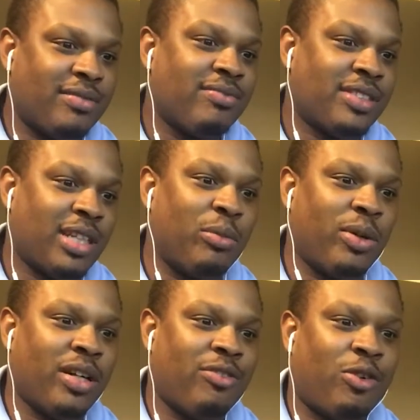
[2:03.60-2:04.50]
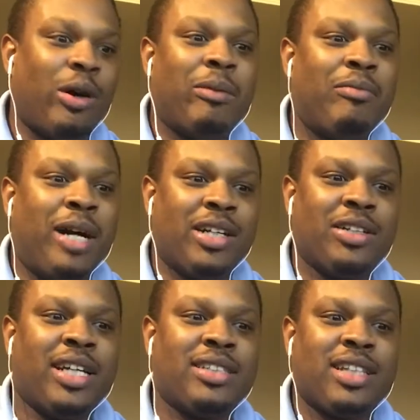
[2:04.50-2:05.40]
somewhat a form of modern
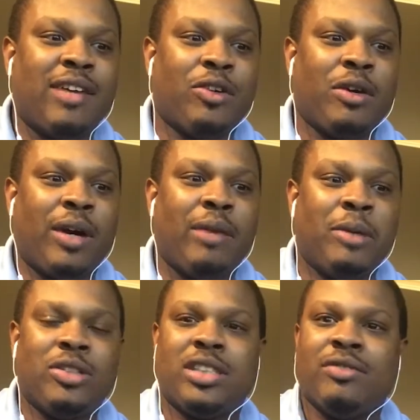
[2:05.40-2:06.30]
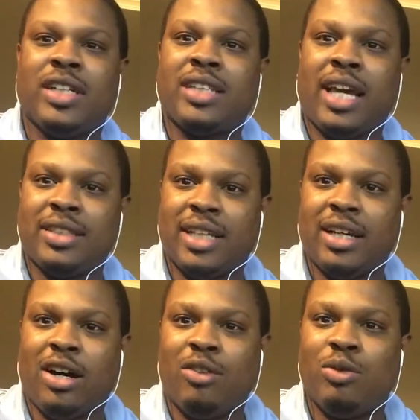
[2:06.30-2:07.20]
day slavery, right? Most of us can't
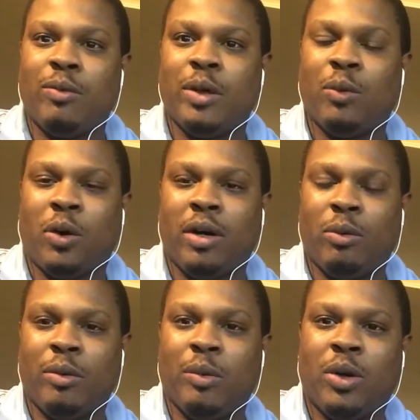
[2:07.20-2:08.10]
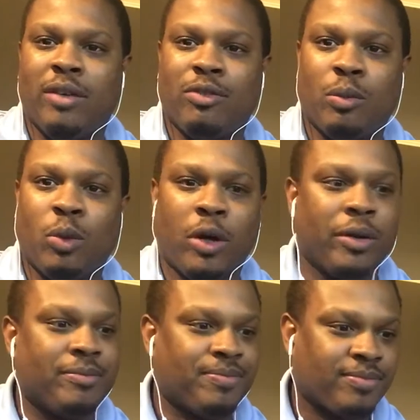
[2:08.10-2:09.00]
take off when we want from work.